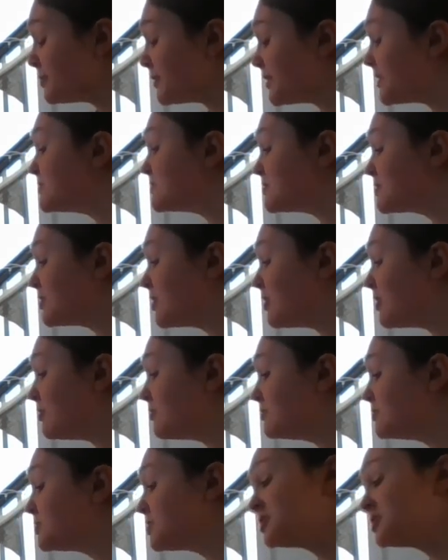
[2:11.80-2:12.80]
place to
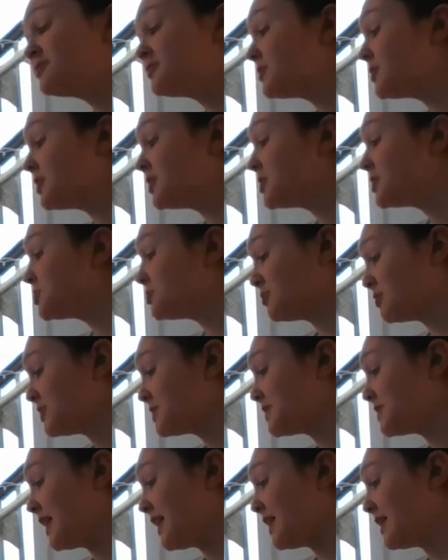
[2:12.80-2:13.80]
go just for a short
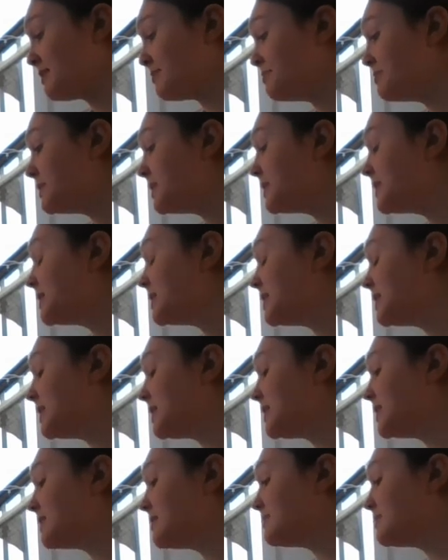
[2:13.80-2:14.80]
time
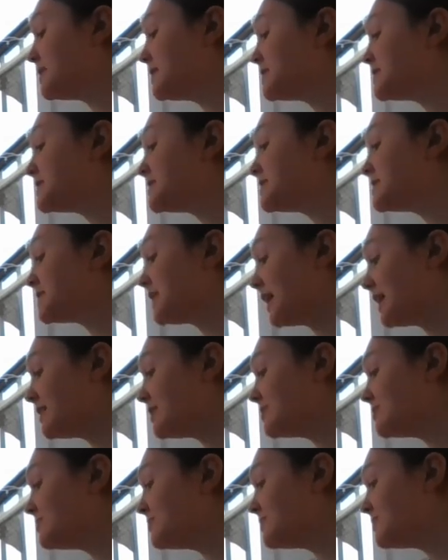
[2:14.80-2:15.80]
instead
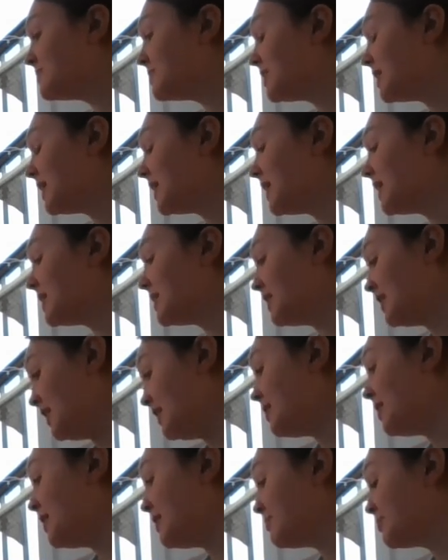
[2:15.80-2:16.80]
of
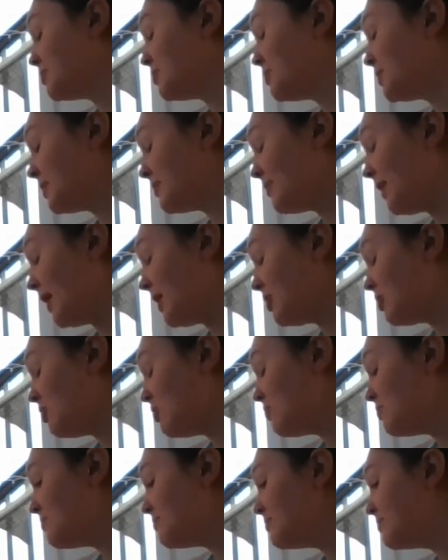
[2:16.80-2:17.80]
going back
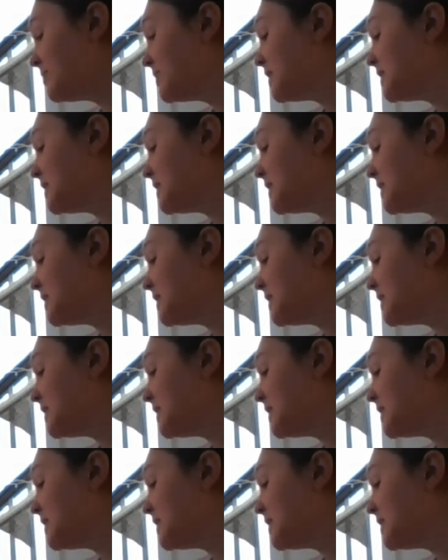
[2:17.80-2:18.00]
home.